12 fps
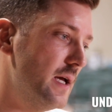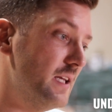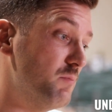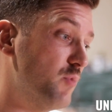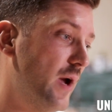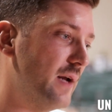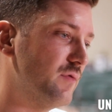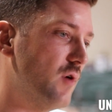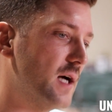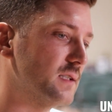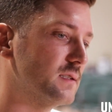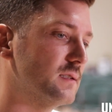He prayed for
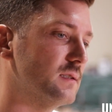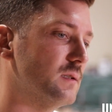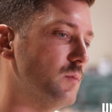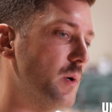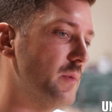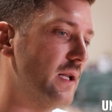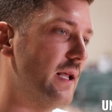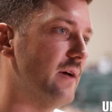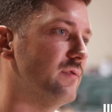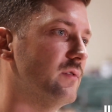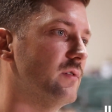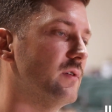us when we
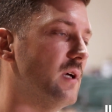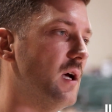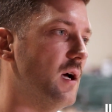left,